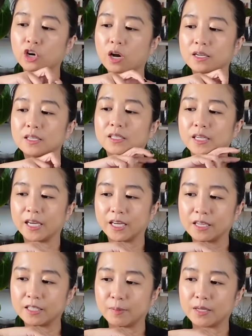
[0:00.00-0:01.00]
hunt
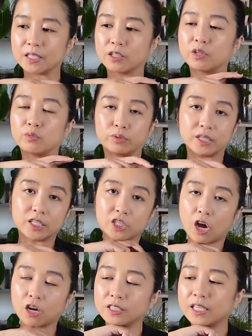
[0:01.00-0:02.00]
days, basically
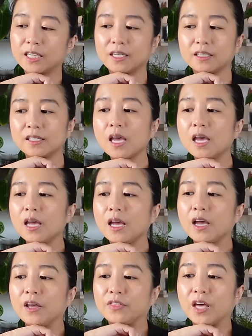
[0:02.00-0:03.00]
restock days,
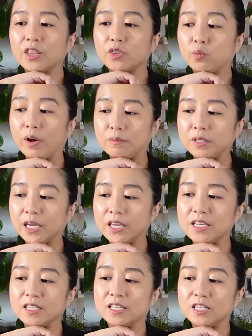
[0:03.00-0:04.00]
that the
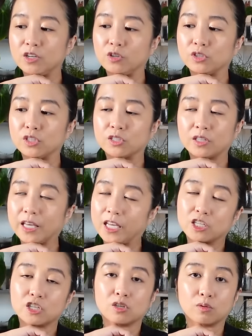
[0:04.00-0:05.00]
website is still like
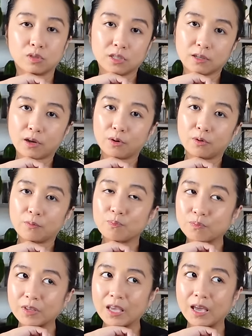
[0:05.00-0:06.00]
it's so slow.
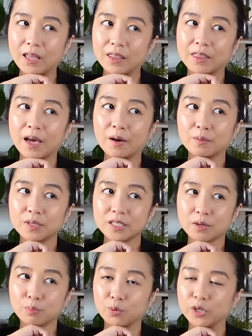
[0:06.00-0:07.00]
And that
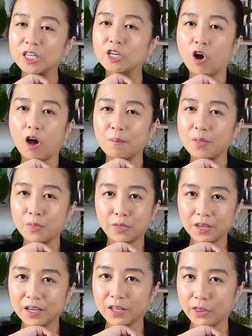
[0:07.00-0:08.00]
was a pretty common
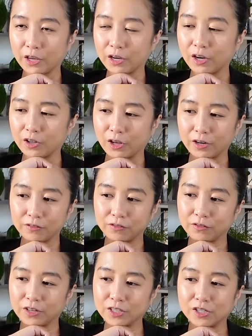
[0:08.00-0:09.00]
thing. I think a lot
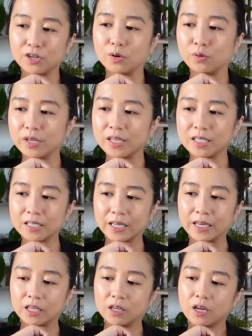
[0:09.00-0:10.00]
of us know this.
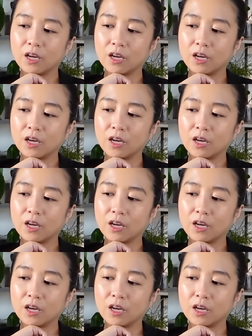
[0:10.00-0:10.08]
Like